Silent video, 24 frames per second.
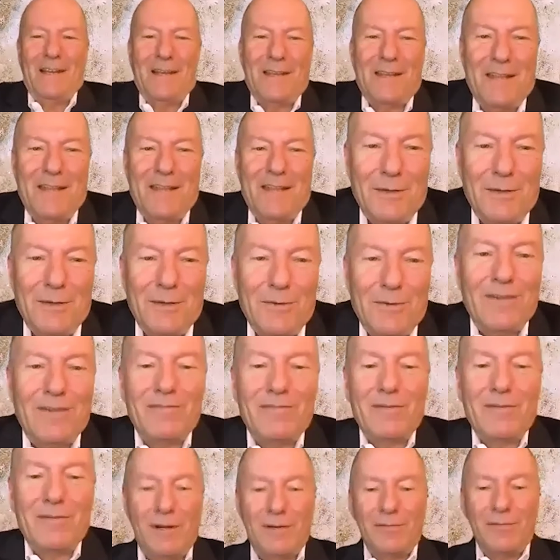thank you,
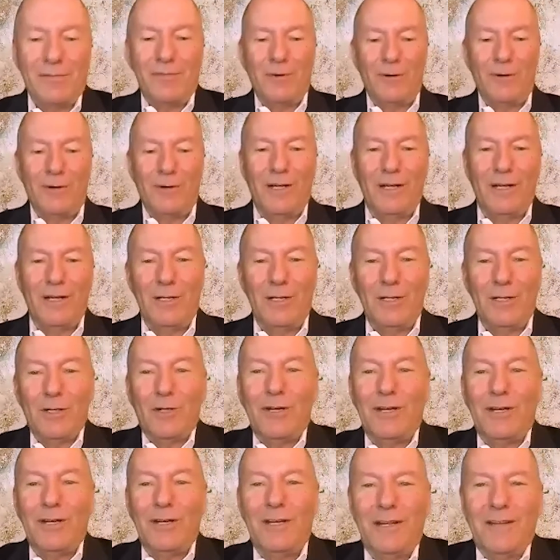everyone, for
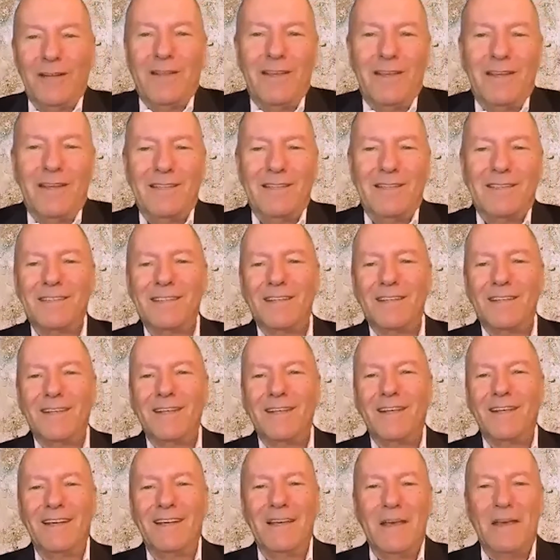joining this
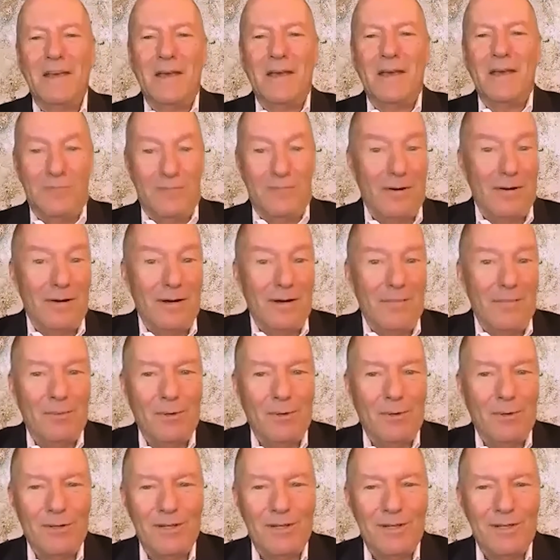very
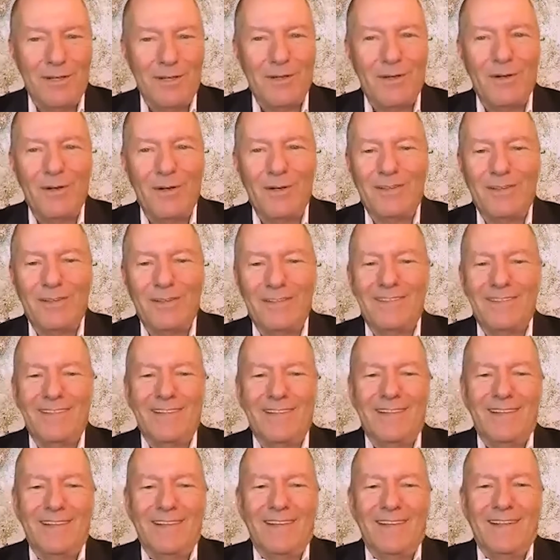important call.
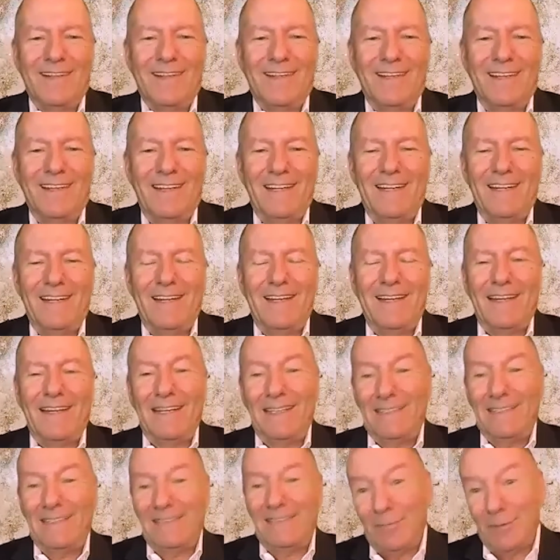
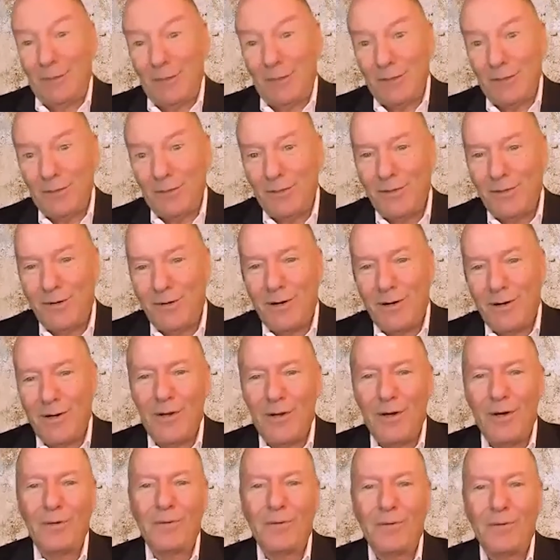As I'm sure you all
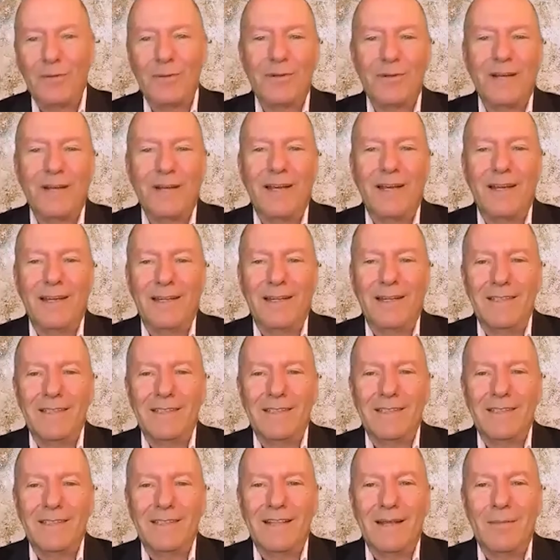know, today
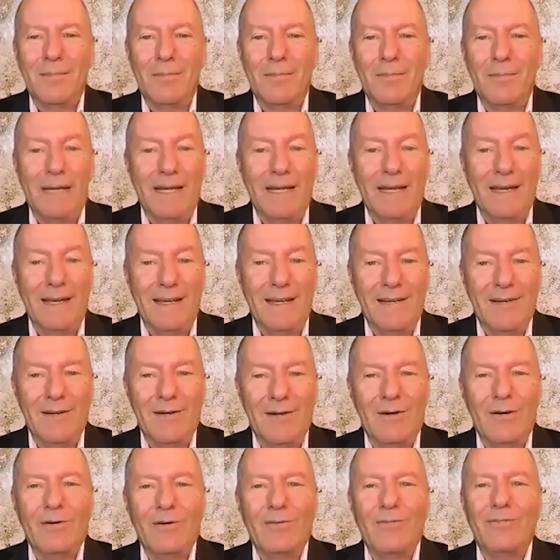is the beginning
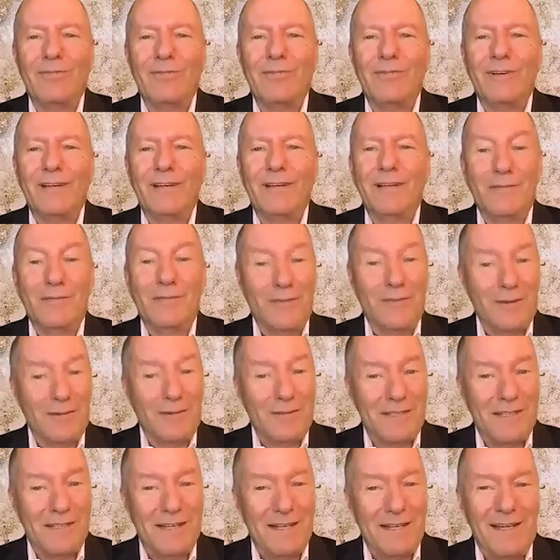of the
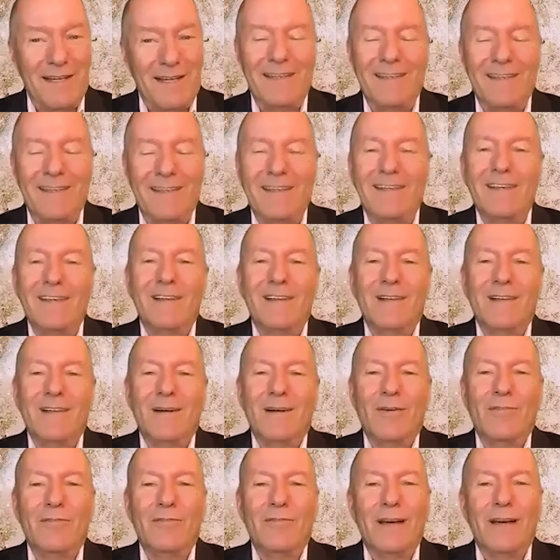first day
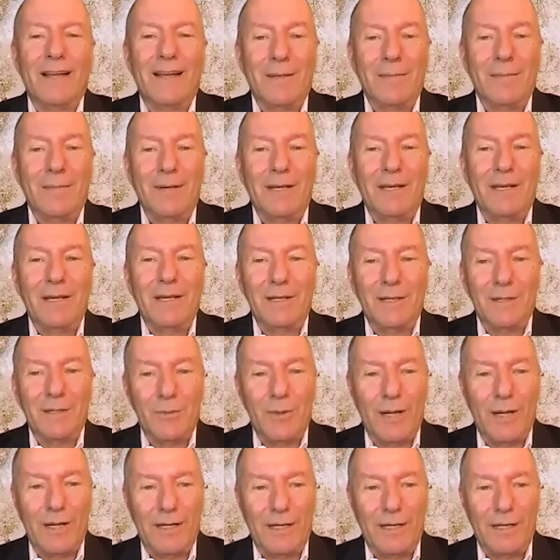of academic year
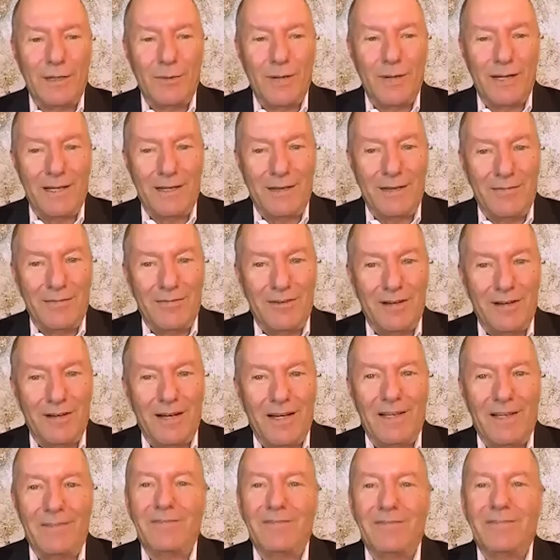
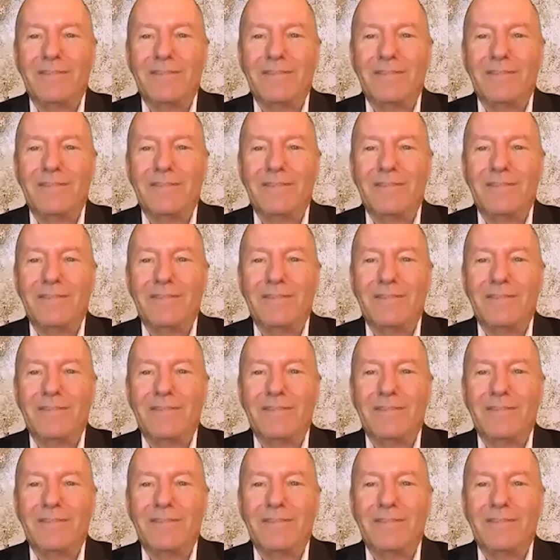2025,